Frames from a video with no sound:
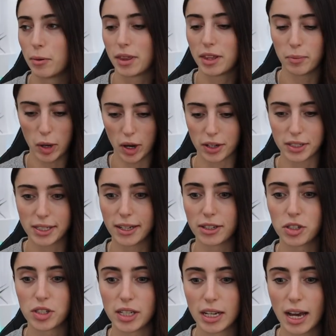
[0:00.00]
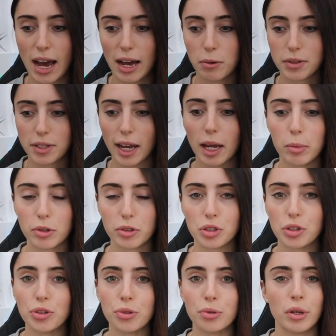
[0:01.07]
with the marketing agency, I was able
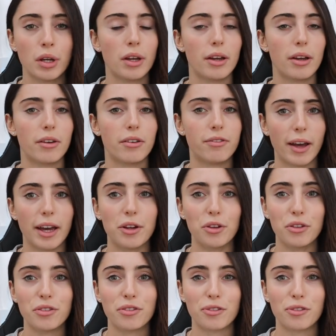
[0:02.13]
to fail